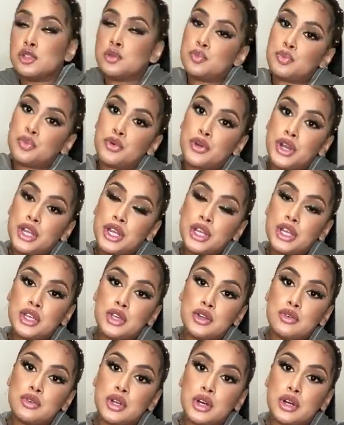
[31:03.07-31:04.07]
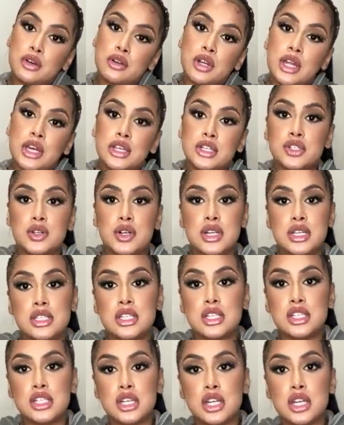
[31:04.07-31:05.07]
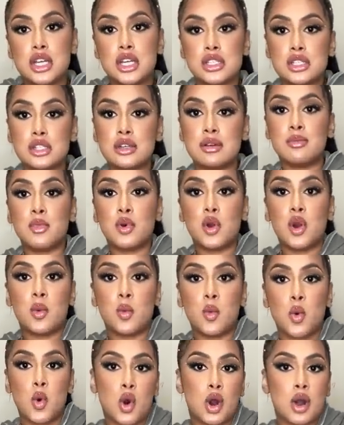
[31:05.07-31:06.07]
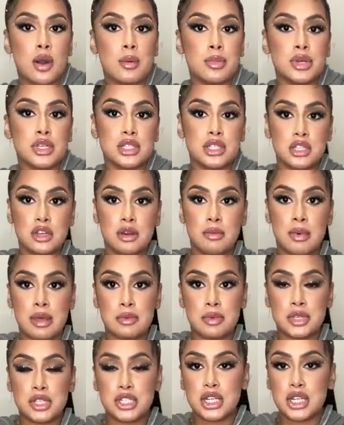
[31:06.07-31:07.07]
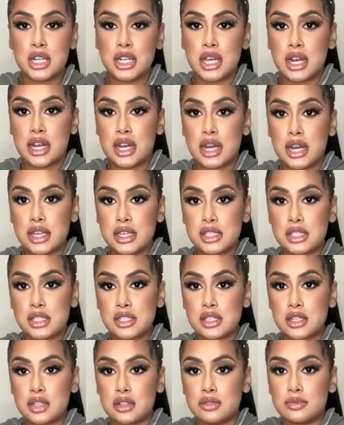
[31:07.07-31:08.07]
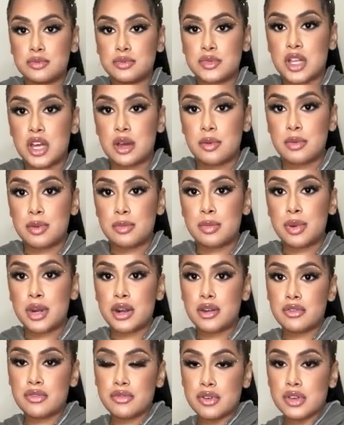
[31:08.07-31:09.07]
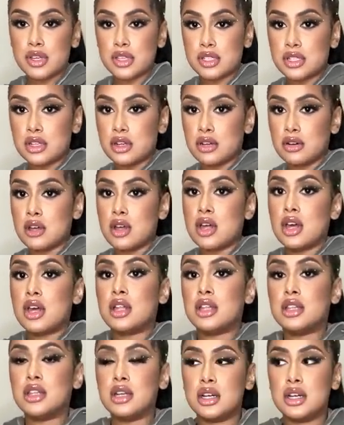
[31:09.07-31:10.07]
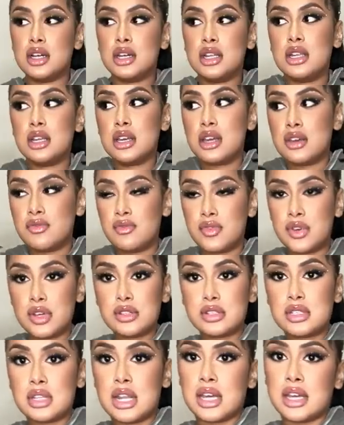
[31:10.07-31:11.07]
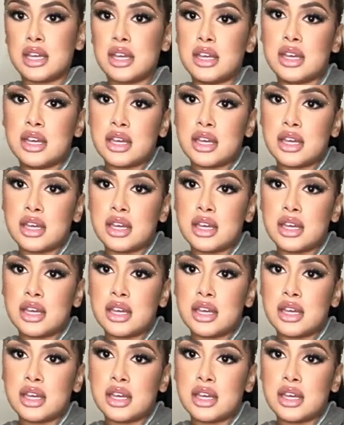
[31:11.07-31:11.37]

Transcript: spring, you know, like transitioning into more warm but still might be chilly at night, so that'll be perfect. So the hoodie, it feels like